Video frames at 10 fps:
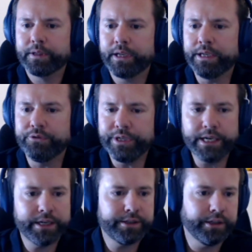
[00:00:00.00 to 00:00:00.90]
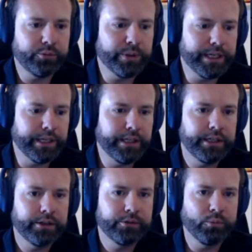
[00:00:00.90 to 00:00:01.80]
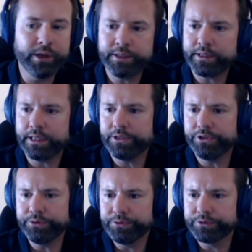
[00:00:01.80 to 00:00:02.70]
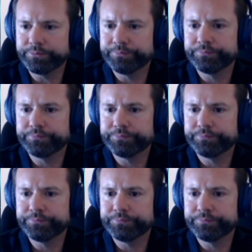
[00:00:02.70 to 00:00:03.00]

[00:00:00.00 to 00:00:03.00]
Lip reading: in Redash that we want and use.